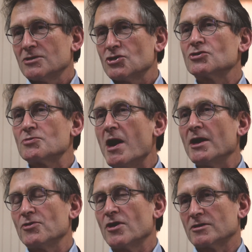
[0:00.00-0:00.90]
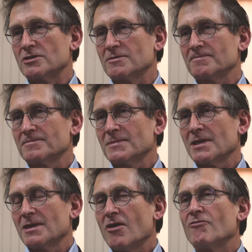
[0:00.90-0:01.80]
So smart drugs.
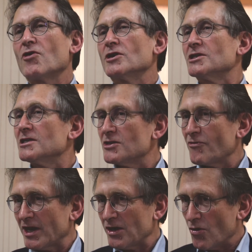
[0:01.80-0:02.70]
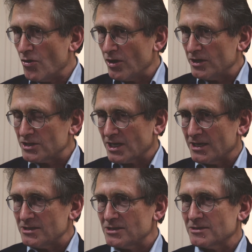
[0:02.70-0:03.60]
Of course, this is very early
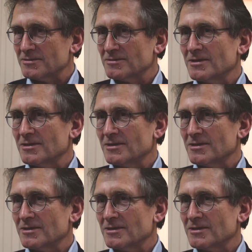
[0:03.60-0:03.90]
stage,